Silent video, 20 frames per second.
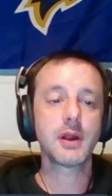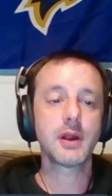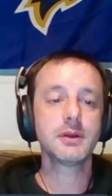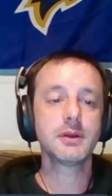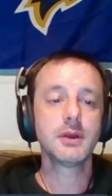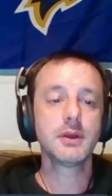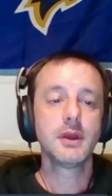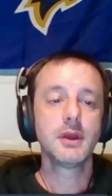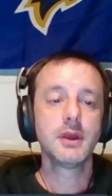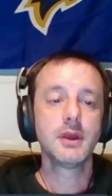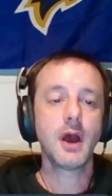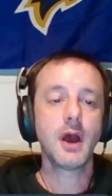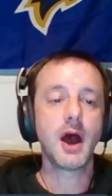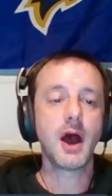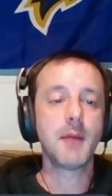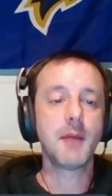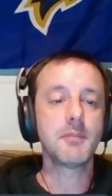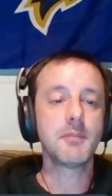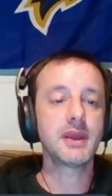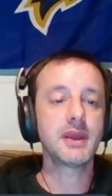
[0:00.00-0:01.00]
Mm-hmm.
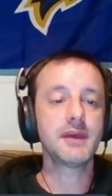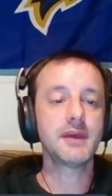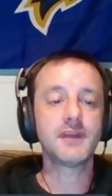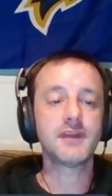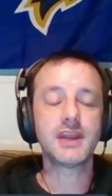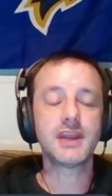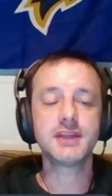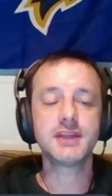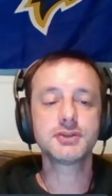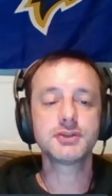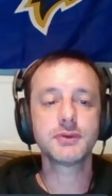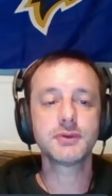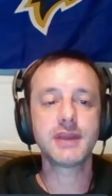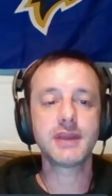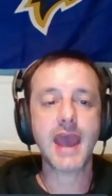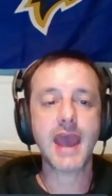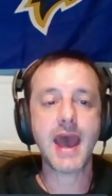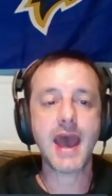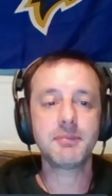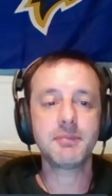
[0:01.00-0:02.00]
Um, if an injury
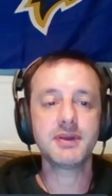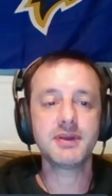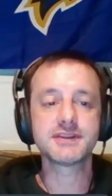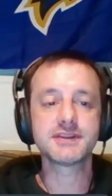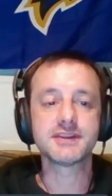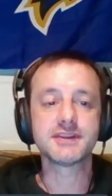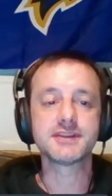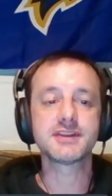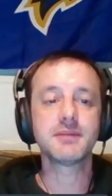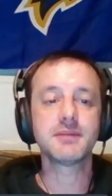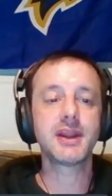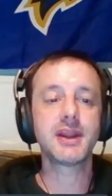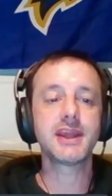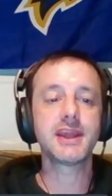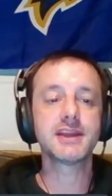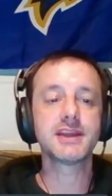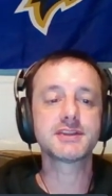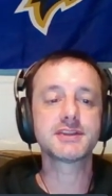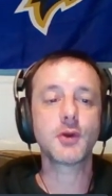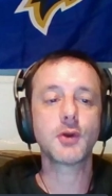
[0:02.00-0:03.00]
happens and somebody
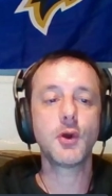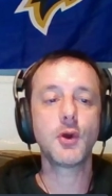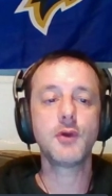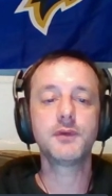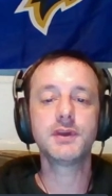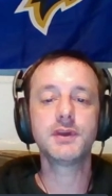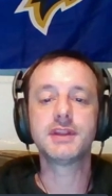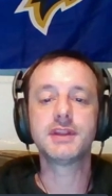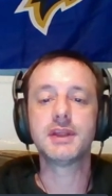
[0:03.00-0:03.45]
gets COVID,